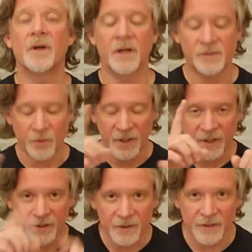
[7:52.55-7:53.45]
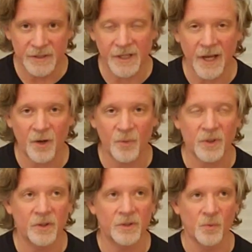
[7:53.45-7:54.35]
All right, so here is how we're
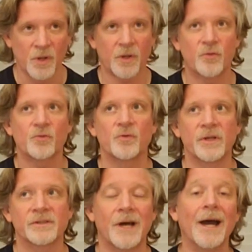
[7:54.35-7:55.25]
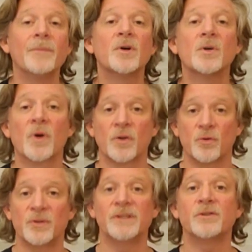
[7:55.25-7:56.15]
going to work through this. I'm going to work
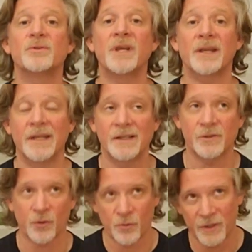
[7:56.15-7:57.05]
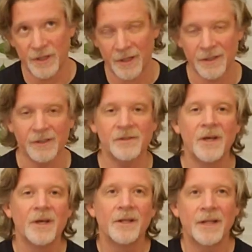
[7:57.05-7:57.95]
through these two techniques, or three techniques,
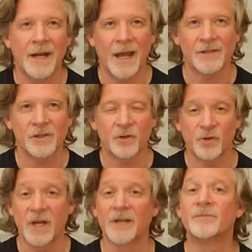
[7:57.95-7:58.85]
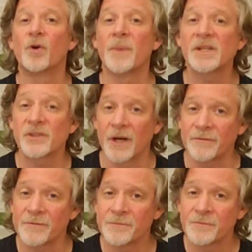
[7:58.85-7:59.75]
that I actually created for
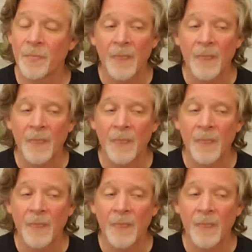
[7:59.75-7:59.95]
myself.